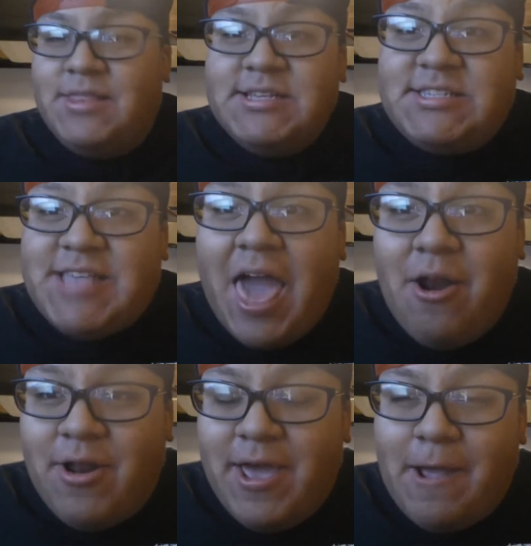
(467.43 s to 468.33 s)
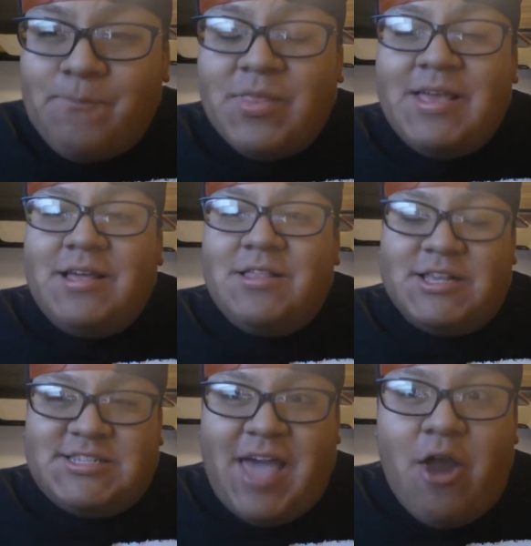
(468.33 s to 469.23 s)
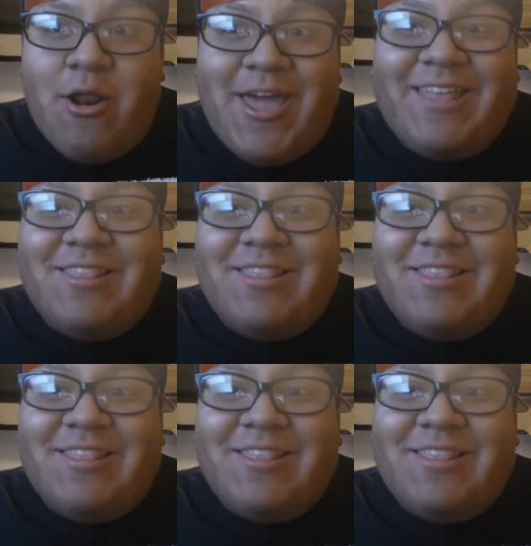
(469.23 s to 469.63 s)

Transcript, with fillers: this Saturday, the Saturday Night